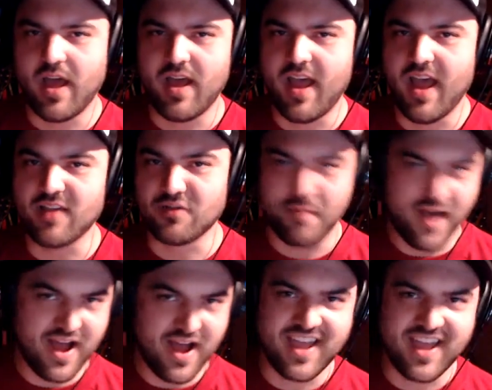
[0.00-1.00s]
as a
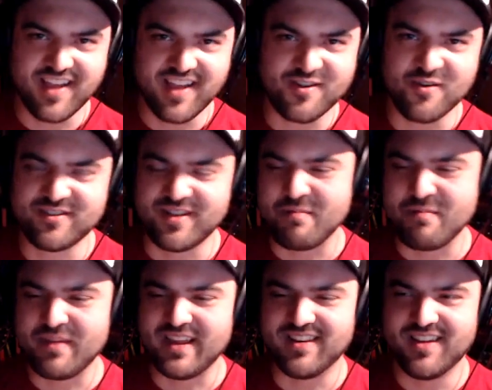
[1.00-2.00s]
podcast host, I
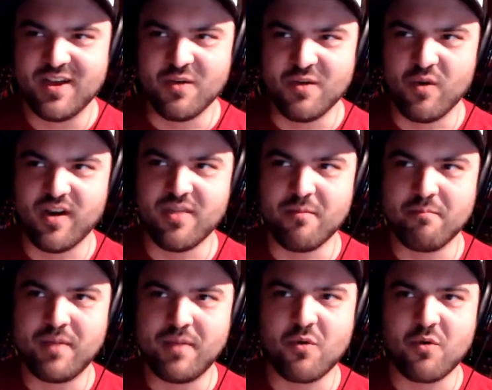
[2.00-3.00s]
mean, one of the
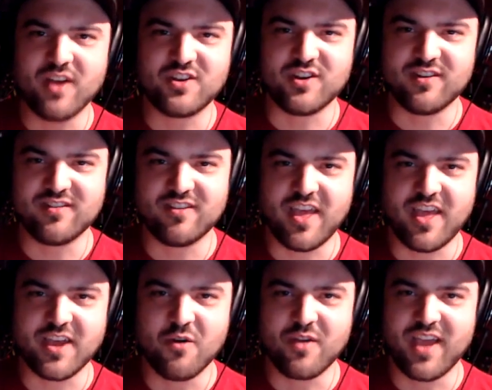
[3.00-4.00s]
big questions is
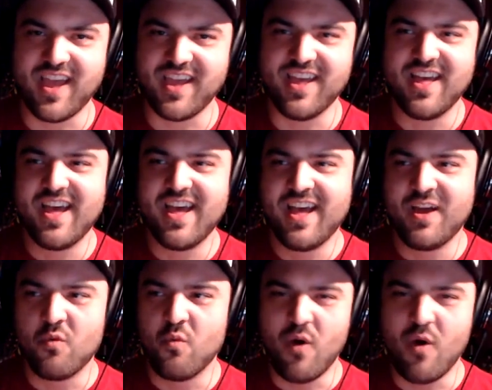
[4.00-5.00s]
like, okay,
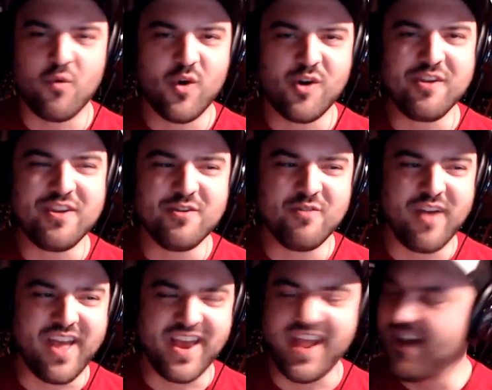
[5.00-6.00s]
what were you
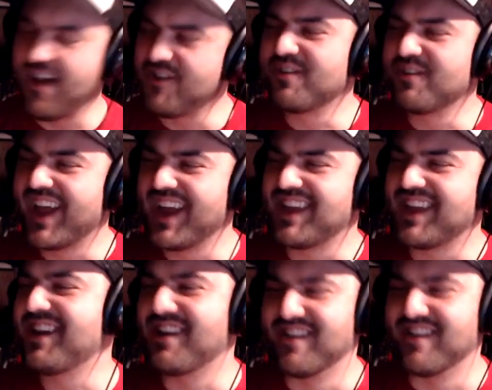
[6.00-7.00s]
and how did you get
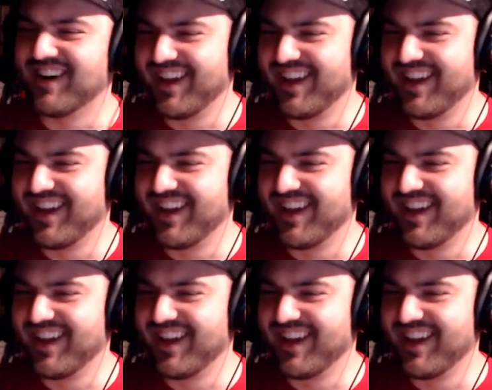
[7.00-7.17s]
here?